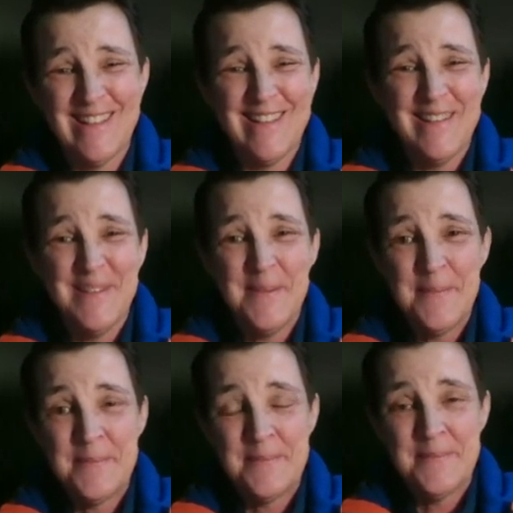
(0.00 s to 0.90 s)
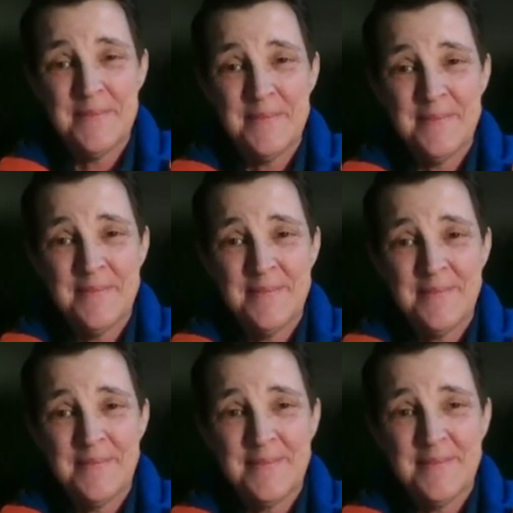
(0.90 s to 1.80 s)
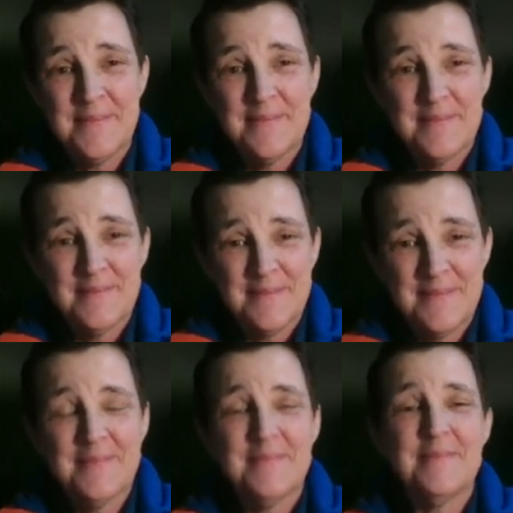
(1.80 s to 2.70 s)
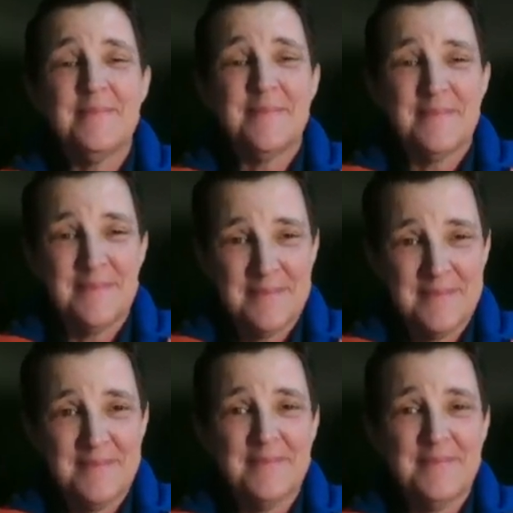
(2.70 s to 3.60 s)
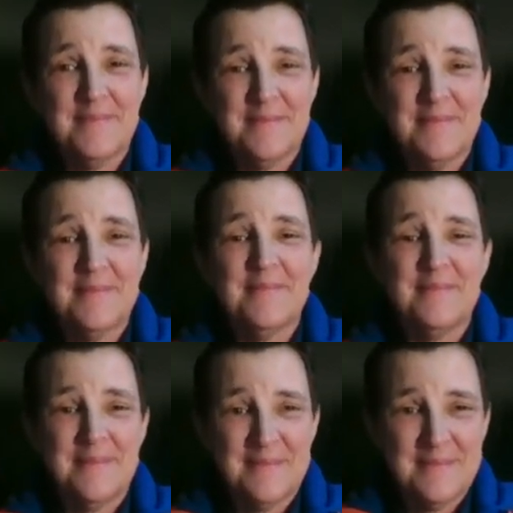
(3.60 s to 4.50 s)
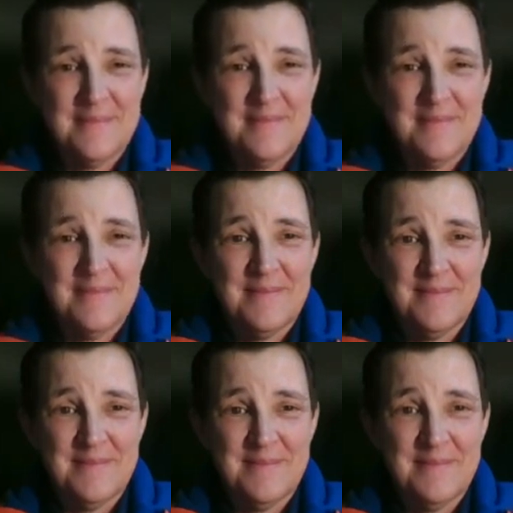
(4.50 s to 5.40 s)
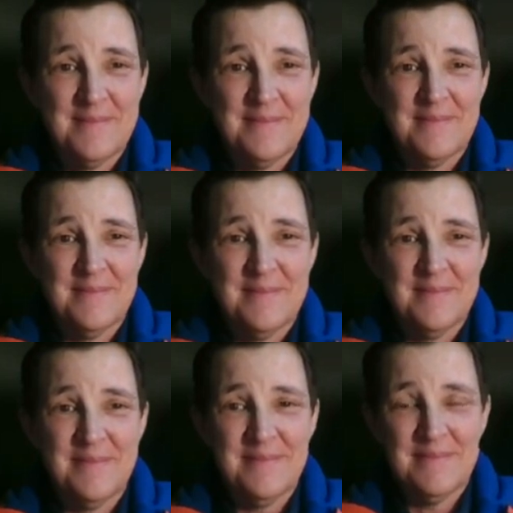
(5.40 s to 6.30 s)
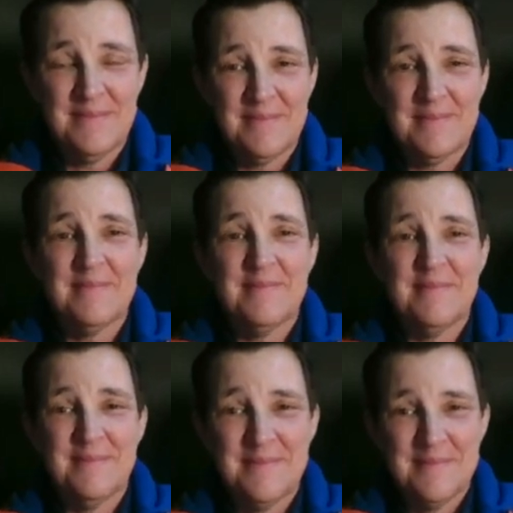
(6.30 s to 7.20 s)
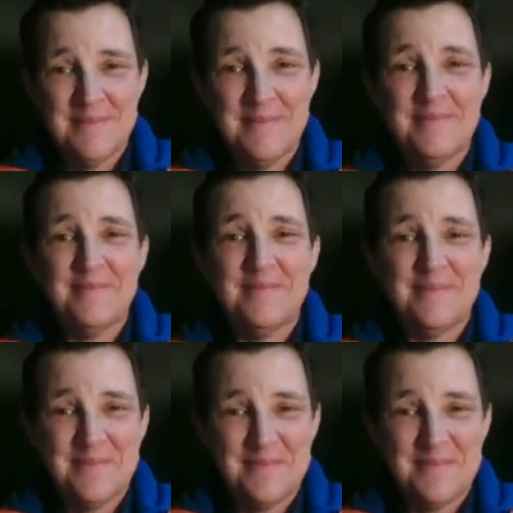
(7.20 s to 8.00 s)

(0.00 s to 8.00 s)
The person shown says nothing.